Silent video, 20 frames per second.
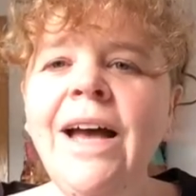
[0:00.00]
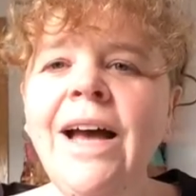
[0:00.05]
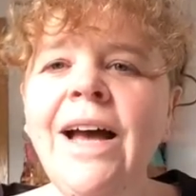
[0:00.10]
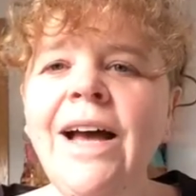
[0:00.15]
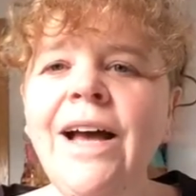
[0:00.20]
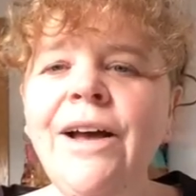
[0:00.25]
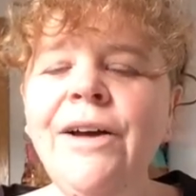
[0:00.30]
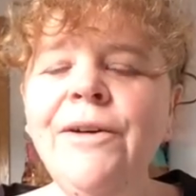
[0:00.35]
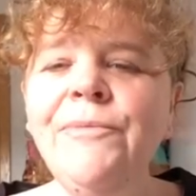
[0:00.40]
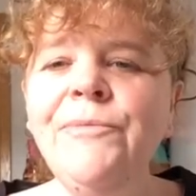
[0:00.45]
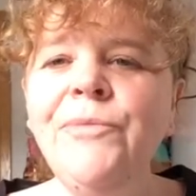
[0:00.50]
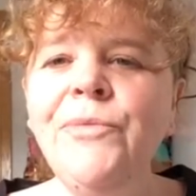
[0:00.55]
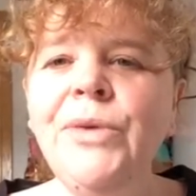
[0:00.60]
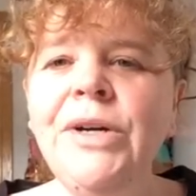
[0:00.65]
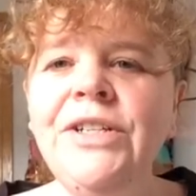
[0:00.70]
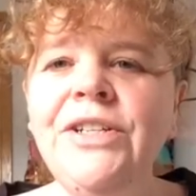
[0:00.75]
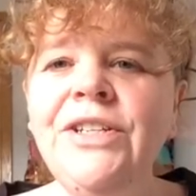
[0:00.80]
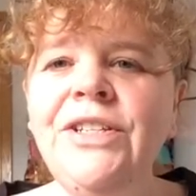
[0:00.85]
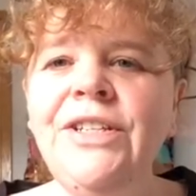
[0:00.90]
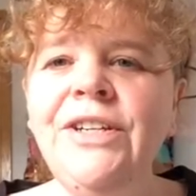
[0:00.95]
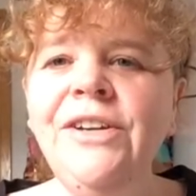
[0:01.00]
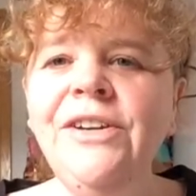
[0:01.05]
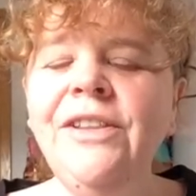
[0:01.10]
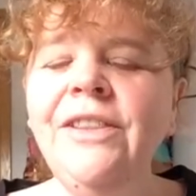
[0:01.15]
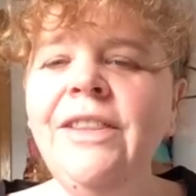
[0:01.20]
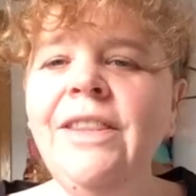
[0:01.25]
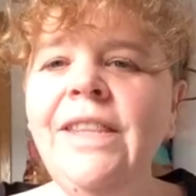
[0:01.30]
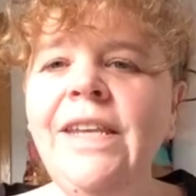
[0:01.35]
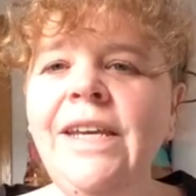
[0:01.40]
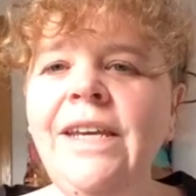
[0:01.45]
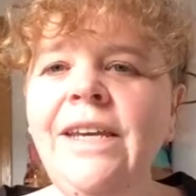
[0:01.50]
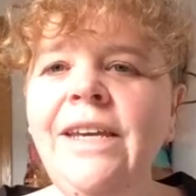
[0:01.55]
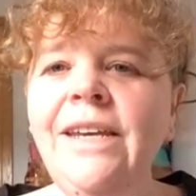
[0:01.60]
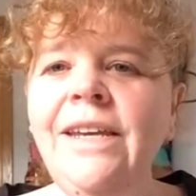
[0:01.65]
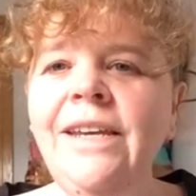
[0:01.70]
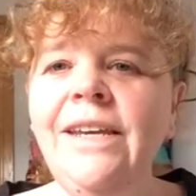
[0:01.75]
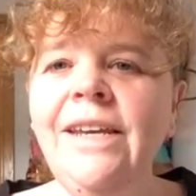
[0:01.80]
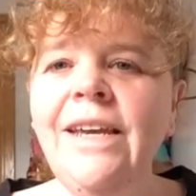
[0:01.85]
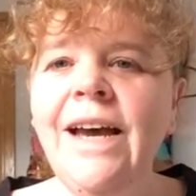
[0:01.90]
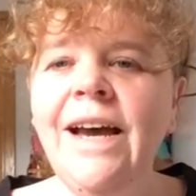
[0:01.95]
We're just doing
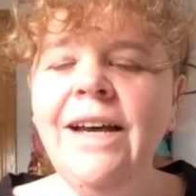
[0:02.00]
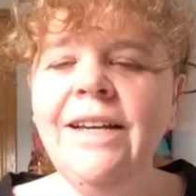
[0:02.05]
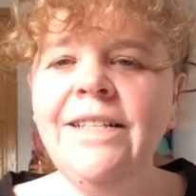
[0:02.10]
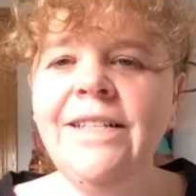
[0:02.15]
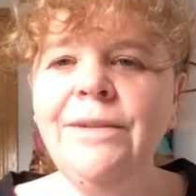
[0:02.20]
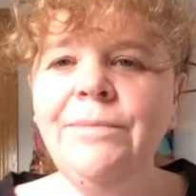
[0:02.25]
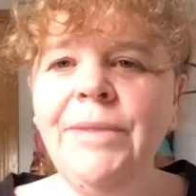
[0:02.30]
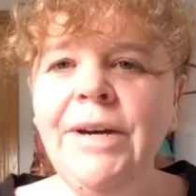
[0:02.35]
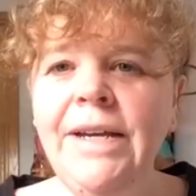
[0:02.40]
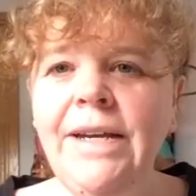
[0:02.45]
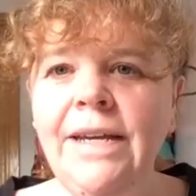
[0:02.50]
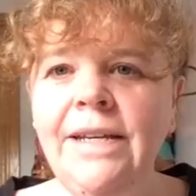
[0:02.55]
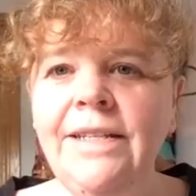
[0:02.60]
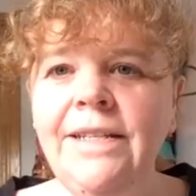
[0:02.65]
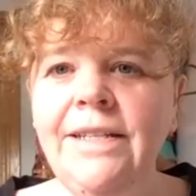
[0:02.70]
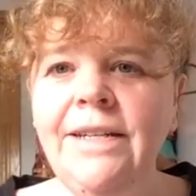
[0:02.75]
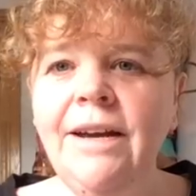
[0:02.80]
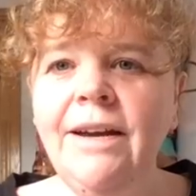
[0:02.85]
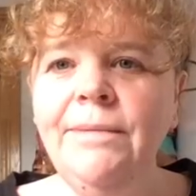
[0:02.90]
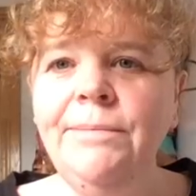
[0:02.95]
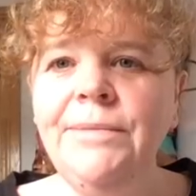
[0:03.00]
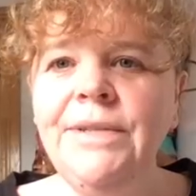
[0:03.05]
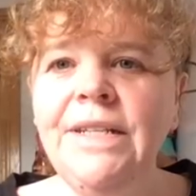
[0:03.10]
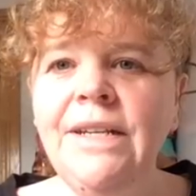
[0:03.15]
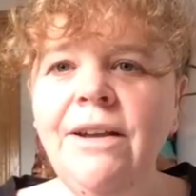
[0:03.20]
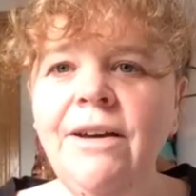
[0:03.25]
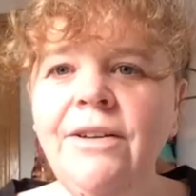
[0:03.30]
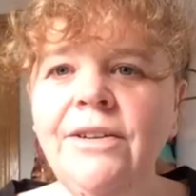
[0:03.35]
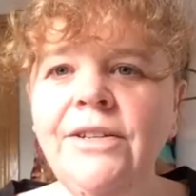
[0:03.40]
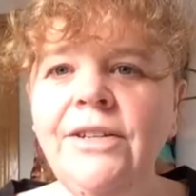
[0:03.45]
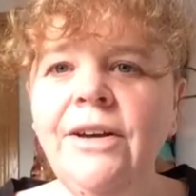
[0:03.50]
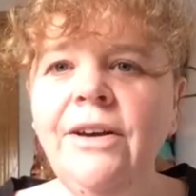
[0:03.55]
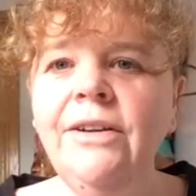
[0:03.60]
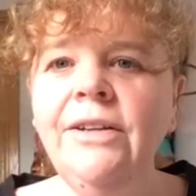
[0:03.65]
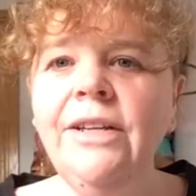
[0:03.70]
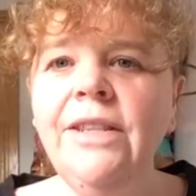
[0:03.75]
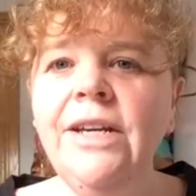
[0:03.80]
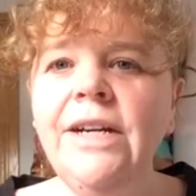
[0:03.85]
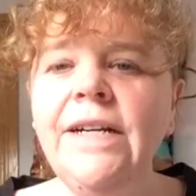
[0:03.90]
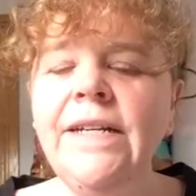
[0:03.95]
the Ask My Kids Time slot
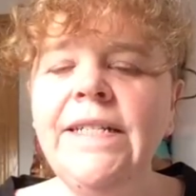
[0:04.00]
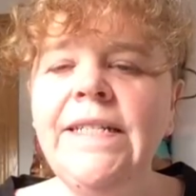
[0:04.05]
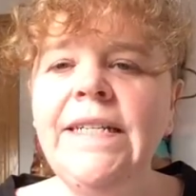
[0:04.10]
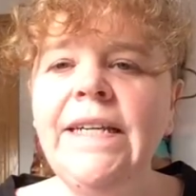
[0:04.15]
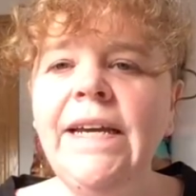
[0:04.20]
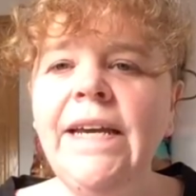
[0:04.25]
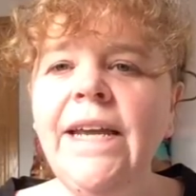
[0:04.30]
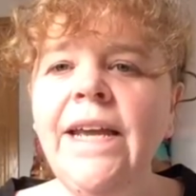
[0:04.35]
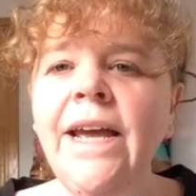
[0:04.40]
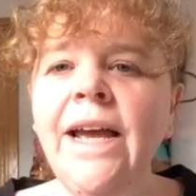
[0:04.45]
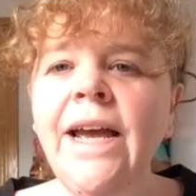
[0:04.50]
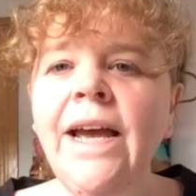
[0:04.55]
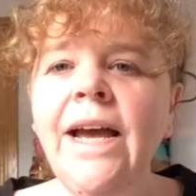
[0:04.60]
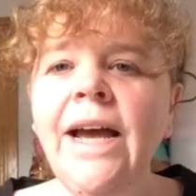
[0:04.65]
on a Thursday.